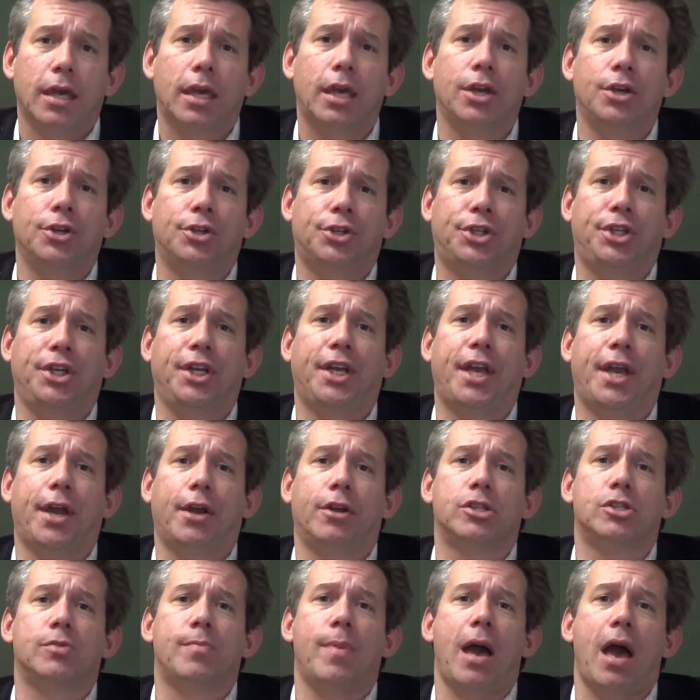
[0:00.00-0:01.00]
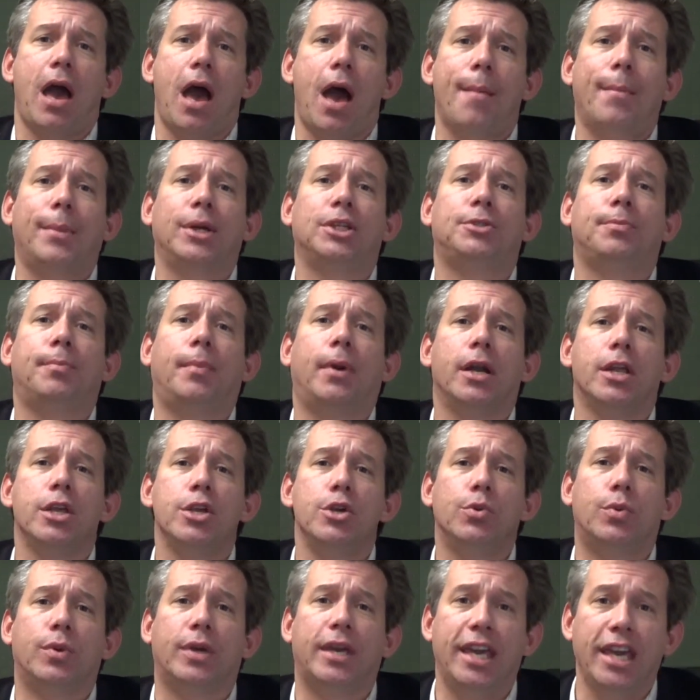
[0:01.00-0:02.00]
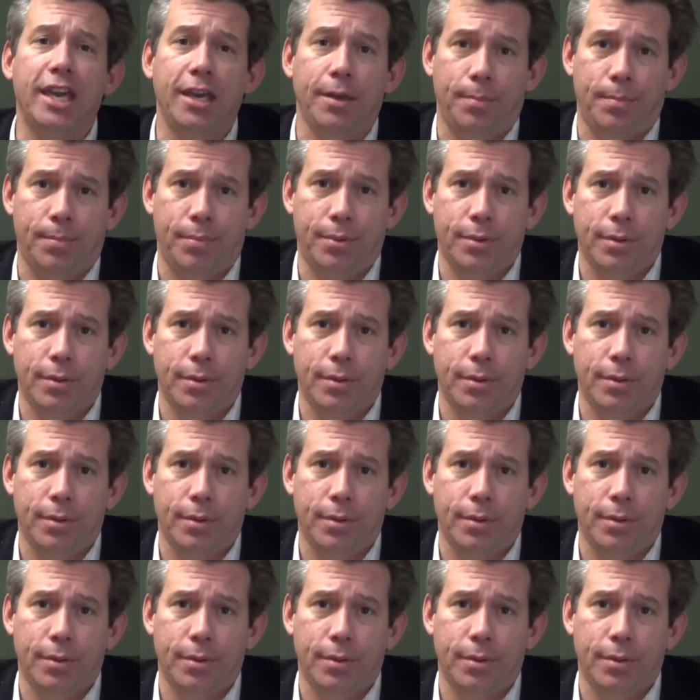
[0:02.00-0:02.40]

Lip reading: He or she cares about how much money you keep.